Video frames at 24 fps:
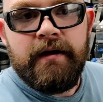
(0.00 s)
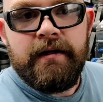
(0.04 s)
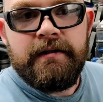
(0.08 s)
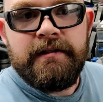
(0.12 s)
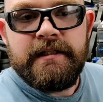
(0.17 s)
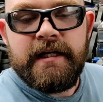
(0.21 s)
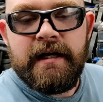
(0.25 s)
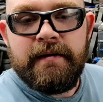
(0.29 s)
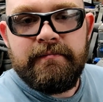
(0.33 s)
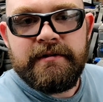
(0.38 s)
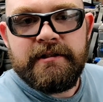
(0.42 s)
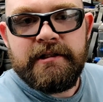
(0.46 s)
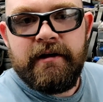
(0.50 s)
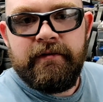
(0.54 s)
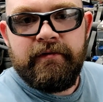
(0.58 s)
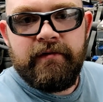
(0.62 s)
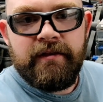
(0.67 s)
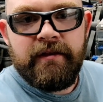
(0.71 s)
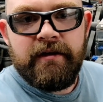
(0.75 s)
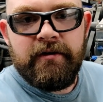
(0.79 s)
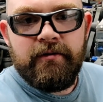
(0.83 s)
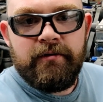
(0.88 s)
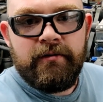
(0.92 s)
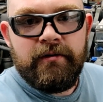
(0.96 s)
Temps and
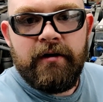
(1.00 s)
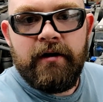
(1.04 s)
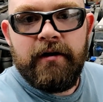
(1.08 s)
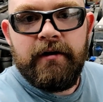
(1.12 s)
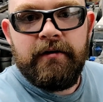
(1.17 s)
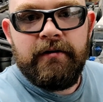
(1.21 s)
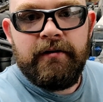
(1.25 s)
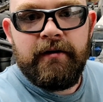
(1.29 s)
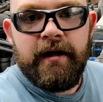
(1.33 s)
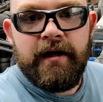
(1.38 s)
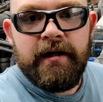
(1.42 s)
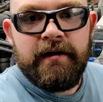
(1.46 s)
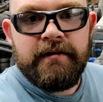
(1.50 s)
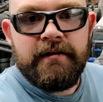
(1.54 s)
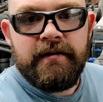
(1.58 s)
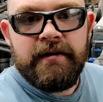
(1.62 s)
everything are running right.